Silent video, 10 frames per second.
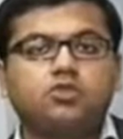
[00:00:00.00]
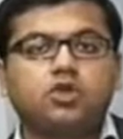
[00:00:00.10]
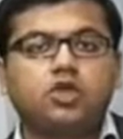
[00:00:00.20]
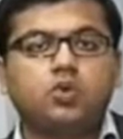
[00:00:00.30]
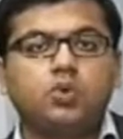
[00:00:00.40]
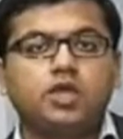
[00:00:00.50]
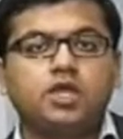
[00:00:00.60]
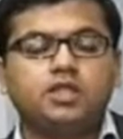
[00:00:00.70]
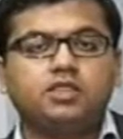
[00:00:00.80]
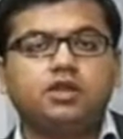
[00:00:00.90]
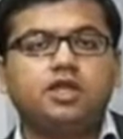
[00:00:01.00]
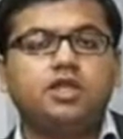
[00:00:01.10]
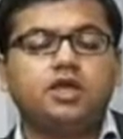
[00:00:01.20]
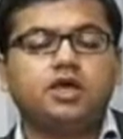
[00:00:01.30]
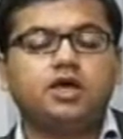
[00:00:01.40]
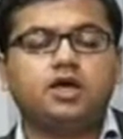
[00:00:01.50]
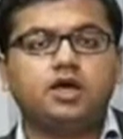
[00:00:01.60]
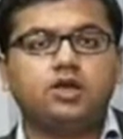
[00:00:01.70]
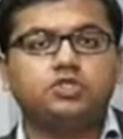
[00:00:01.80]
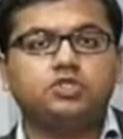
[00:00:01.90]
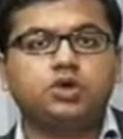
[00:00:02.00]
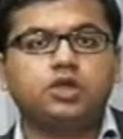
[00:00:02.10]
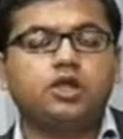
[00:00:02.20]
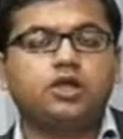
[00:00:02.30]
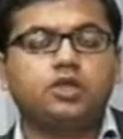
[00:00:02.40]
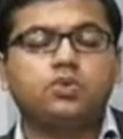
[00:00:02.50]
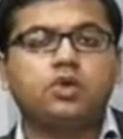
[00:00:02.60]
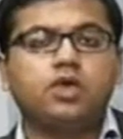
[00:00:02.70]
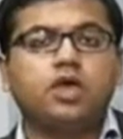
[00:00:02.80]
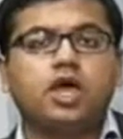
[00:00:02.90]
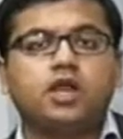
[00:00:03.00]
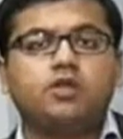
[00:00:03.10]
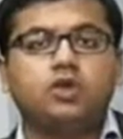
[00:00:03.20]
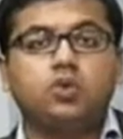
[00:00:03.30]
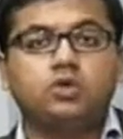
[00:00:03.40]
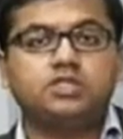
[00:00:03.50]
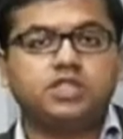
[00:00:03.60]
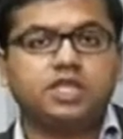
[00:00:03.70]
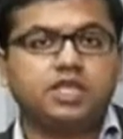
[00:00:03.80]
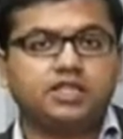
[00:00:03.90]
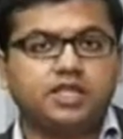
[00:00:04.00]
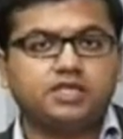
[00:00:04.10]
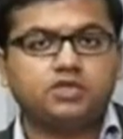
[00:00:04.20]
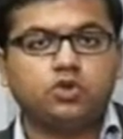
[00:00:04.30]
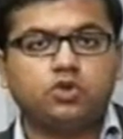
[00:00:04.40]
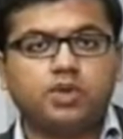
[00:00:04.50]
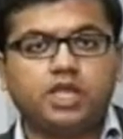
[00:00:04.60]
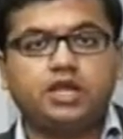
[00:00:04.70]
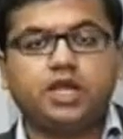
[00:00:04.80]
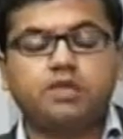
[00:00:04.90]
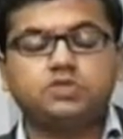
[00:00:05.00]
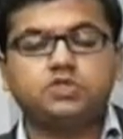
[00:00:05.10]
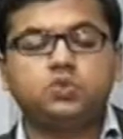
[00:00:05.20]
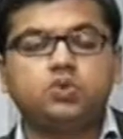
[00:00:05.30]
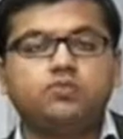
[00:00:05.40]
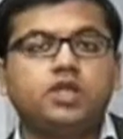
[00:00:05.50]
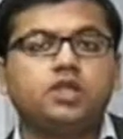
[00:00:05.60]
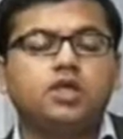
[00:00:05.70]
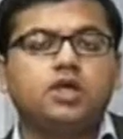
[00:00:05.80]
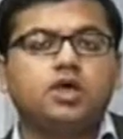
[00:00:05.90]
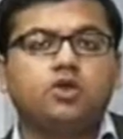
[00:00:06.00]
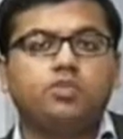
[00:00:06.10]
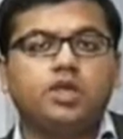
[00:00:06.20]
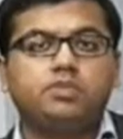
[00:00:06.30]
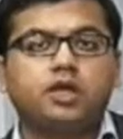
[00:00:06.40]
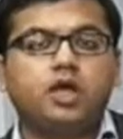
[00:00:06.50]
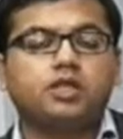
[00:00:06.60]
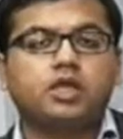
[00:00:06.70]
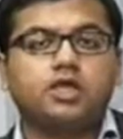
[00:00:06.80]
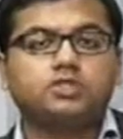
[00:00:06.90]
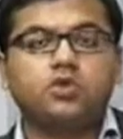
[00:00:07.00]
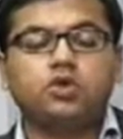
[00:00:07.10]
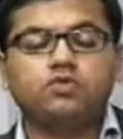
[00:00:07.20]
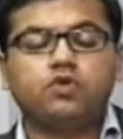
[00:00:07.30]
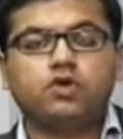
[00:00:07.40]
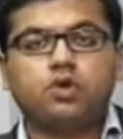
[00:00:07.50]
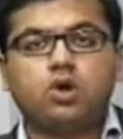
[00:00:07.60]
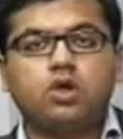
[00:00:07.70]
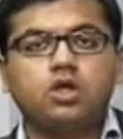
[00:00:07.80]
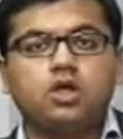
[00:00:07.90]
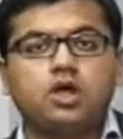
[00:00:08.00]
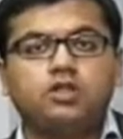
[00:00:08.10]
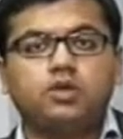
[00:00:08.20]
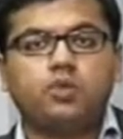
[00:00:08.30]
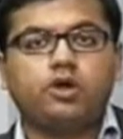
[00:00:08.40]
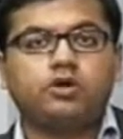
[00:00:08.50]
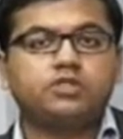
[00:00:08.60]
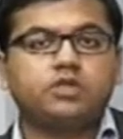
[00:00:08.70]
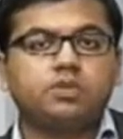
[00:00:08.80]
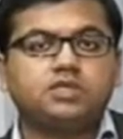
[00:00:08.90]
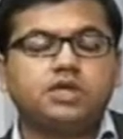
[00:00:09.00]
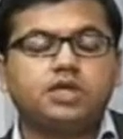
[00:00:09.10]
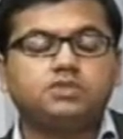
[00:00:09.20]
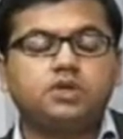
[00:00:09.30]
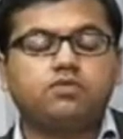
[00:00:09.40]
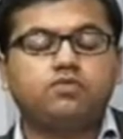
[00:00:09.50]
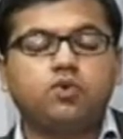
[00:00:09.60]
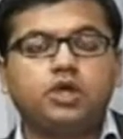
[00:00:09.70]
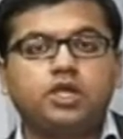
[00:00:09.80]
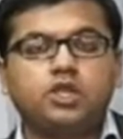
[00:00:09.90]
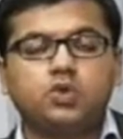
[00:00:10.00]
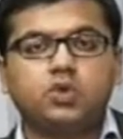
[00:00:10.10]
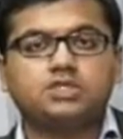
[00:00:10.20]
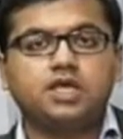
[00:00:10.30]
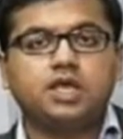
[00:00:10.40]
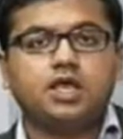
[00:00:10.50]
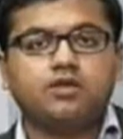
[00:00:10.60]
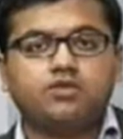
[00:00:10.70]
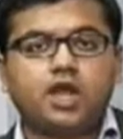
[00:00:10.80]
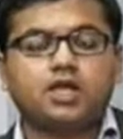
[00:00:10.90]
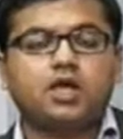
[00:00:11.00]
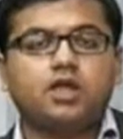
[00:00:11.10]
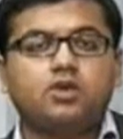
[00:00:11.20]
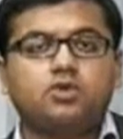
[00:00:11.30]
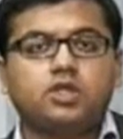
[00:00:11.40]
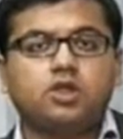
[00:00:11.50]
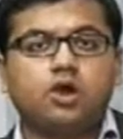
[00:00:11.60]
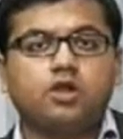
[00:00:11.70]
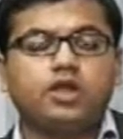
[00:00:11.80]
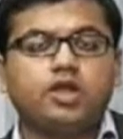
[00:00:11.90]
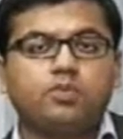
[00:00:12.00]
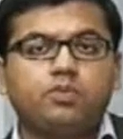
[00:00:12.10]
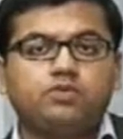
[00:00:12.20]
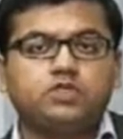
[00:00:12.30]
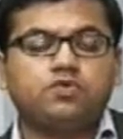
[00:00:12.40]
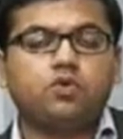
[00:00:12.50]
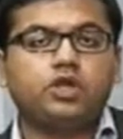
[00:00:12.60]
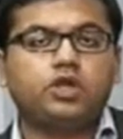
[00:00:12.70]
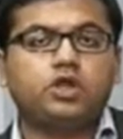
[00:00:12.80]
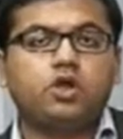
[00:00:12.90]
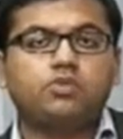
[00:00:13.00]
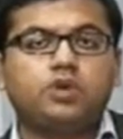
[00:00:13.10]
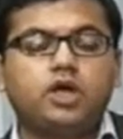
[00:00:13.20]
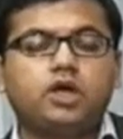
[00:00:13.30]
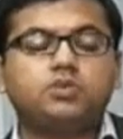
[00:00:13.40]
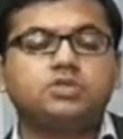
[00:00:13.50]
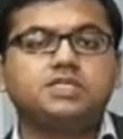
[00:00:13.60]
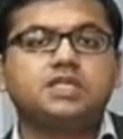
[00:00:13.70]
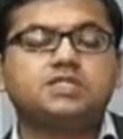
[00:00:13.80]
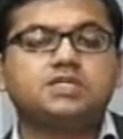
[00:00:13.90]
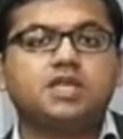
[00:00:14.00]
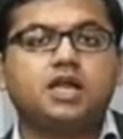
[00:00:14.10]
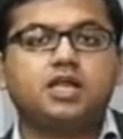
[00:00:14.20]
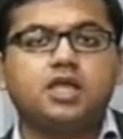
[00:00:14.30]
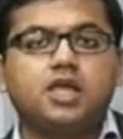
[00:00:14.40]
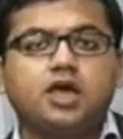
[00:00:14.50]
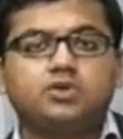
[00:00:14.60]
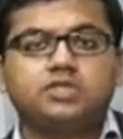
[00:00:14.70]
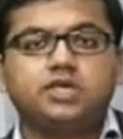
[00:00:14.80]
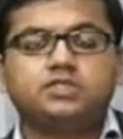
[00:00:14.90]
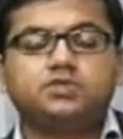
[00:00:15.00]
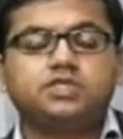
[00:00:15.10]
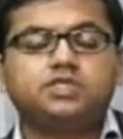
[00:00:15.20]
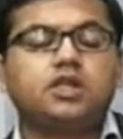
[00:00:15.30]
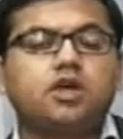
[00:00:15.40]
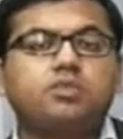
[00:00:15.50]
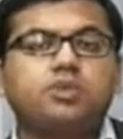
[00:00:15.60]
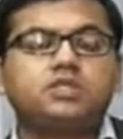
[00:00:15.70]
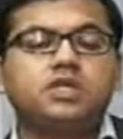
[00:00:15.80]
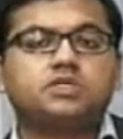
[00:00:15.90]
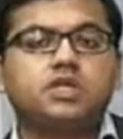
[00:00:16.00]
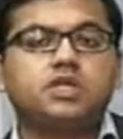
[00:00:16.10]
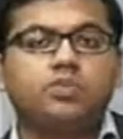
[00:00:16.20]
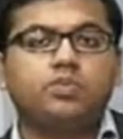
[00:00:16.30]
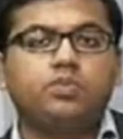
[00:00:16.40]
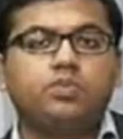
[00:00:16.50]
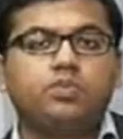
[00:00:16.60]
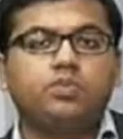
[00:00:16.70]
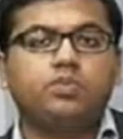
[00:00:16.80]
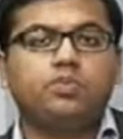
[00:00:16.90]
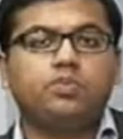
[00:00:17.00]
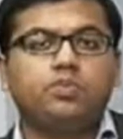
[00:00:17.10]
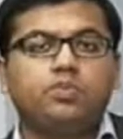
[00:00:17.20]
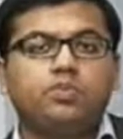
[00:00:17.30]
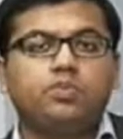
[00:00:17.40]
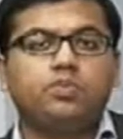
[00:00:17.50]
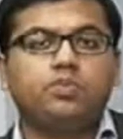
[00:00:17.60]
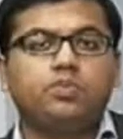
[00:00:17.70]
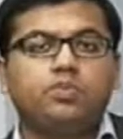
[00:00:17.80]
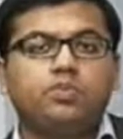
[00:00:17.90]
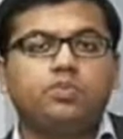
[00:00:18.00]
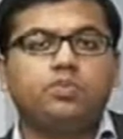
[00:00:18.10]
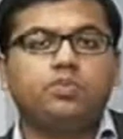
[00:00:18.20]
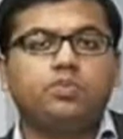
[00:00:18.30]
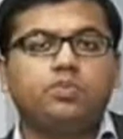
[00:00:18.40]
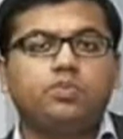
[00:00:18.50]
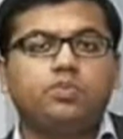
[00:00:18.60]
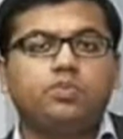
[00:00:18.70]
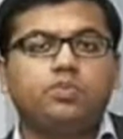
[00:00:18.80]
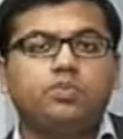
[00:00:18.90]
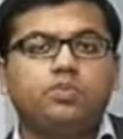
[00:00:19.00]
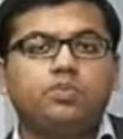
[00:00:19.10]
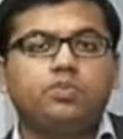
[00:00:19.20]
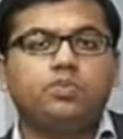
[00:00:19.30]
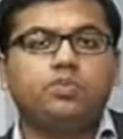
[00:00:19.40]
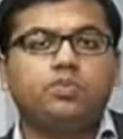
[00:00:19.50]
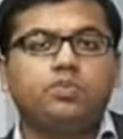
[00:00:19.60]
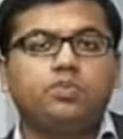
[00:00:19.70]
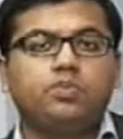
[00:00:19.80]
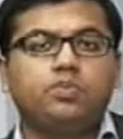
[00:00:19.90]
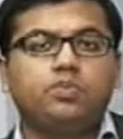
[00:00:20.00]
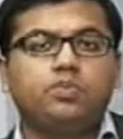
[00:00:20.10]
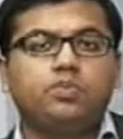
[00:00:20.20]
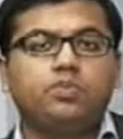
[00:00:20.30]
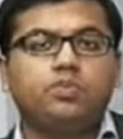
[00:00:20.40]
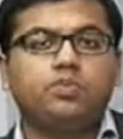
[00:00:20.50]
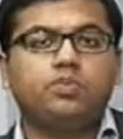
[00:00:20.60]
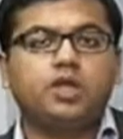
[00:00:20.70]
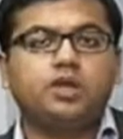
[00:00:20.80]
QE3, should continue, and we don't think there is going to be any time soon when, Ben Bernanke is going to withdraw the monetary stimulus that has been unfolding in US. In fact, there are a lot of data points which are floating around, but our own sense is that 6 to 6.5% is the unemployment should continue, and we don't think there is going to be any time soon when Ben